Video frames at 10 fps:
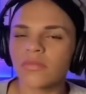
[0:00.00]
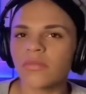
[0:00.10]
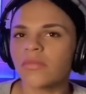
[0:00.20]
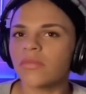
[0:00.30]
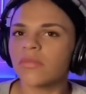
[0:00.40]

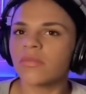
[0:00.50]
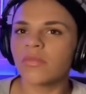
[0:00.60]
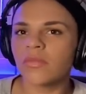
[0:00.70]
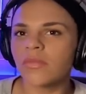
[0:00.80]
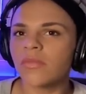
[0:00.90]

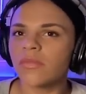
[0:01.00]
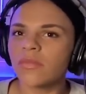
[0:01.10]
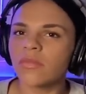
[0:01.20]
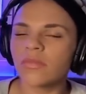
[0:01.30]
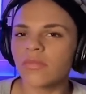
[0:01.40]

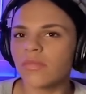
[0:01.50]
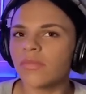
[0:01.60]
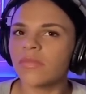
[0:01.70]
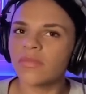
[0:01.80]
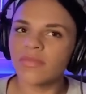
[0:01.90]

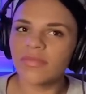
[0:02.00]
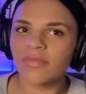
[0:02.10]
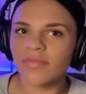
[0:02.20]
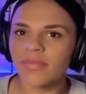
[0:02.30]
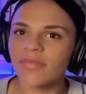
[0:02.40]

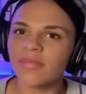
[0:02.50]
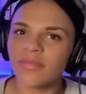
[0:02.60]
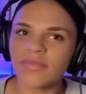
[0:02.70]
(not speaking)